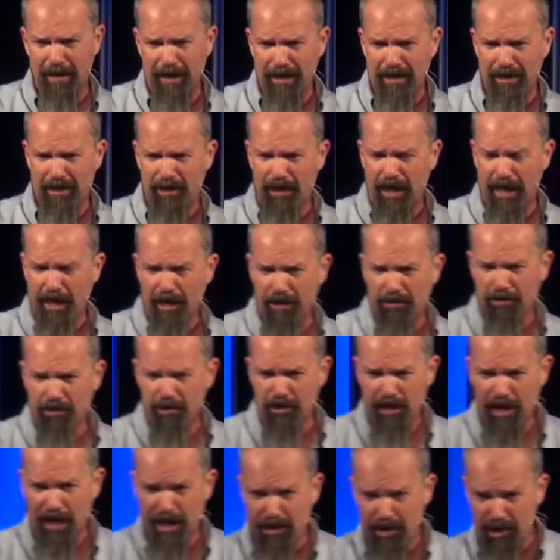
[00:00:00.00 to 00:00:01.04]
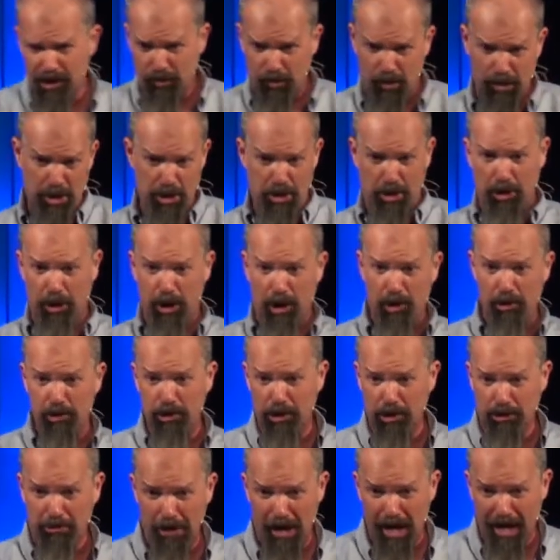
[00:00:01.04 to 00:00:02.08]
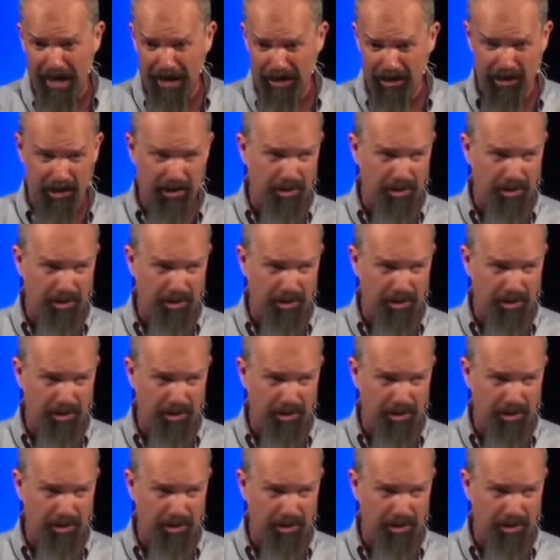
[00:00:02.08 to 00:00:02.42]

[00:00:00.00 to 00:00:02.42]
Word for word: these exercises where you close your eyes